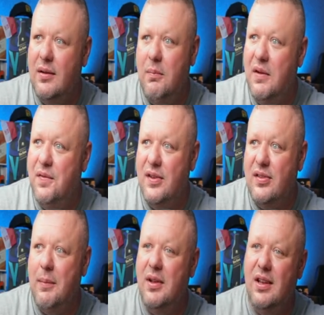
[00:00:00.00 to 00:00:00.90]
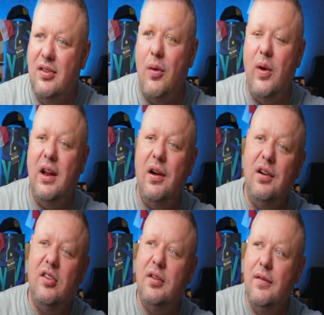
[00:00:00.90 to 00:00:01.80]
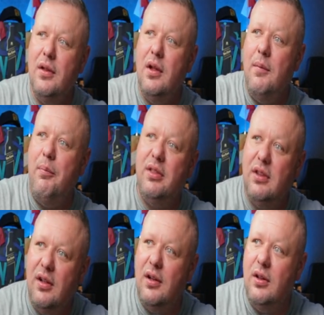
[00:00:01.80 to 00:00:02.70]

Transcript: Memphis, I mean, these are red areas, but the